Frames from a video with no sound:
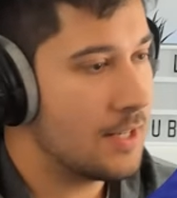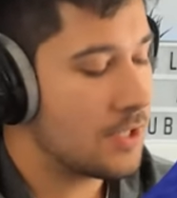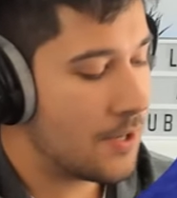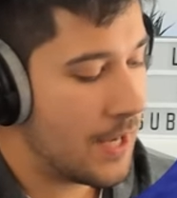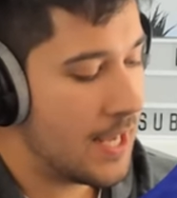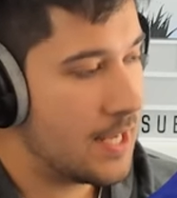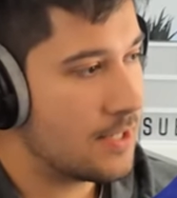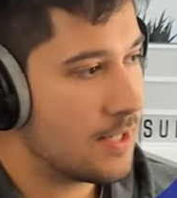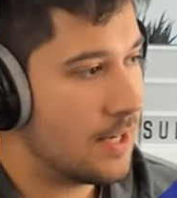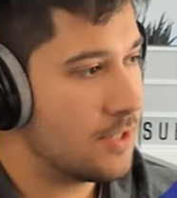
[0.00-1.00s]
Let's go
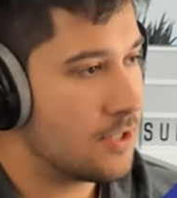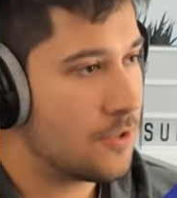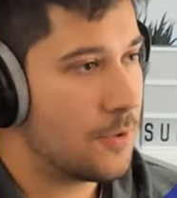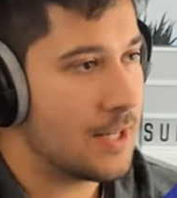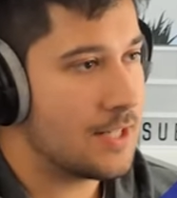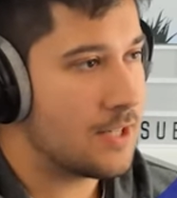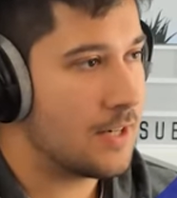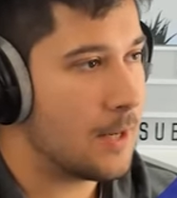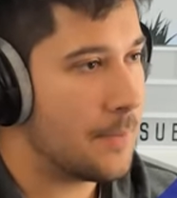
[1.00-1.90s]
ahead and just quickly turn down